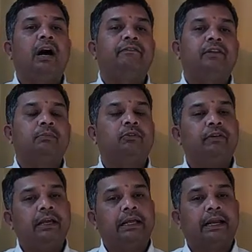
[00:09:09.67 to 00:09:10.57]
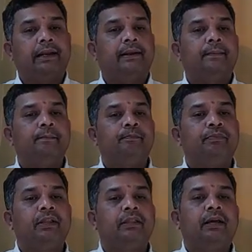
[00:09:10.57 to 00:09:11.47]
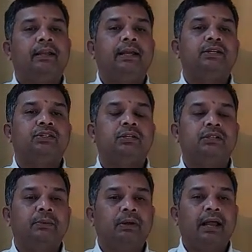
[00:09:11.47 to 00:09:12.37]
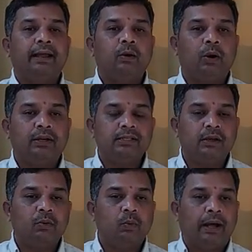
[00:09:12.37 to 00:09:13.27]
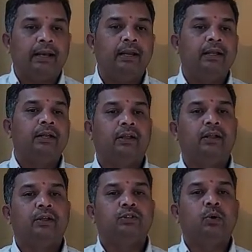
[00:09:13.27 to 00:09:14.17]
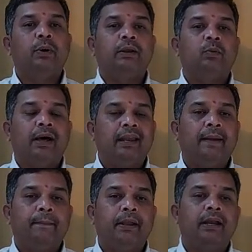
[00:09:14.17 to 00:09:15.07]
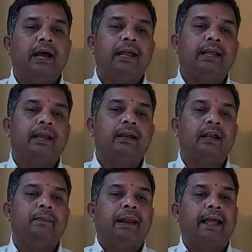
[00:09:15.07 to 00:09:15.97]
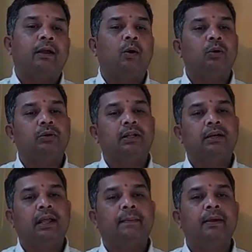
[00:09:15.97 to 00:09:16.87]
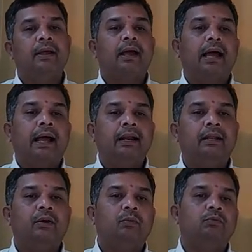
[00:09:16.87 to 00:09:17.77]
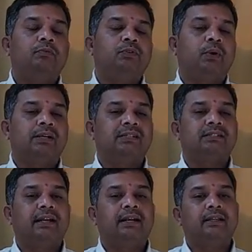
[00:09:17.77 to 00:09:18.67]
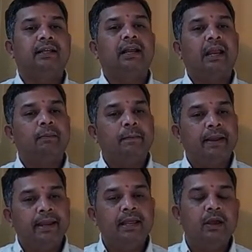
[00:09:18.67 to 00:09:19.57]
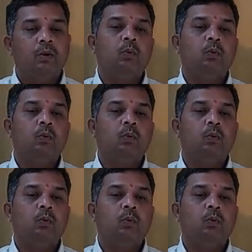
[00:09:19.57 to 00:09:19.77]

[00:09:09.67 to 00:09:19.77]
after moving right. The next symbol I got is a 1. So when 1 appeared, I can write blank onto the tape and move towards the right. There can be many